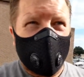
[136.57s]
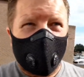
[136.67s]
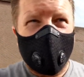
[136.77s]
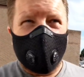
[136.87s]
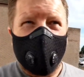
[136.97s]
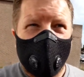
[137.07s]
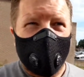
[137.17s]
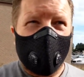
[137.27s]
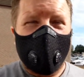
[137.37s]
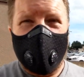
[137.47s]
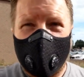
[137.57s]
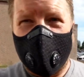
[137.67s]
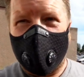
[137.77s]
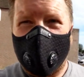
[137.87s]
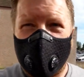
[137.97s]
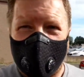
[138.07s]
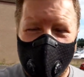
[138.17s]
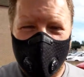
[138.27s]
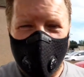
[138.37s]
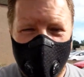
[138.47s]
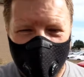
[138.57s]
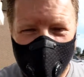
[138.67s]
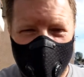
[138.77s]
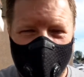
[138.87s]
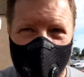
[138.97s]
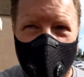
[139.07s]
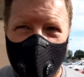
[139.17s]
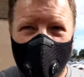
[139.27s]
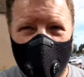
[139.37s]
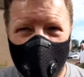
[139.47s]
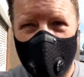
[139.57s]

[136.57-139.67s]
back from doing another pickup, so that's two pickups today.